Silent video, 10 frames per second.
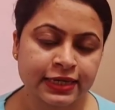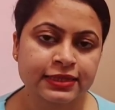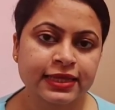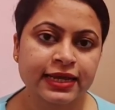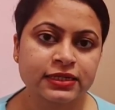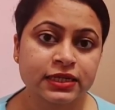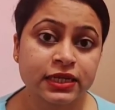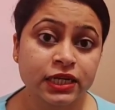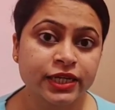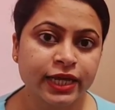that
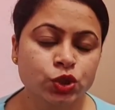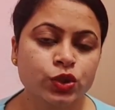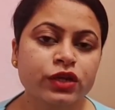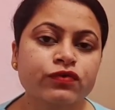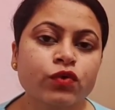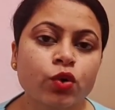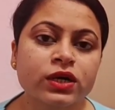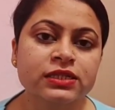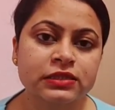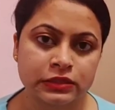it actually
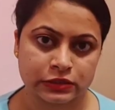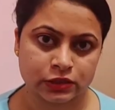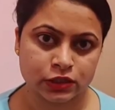focuses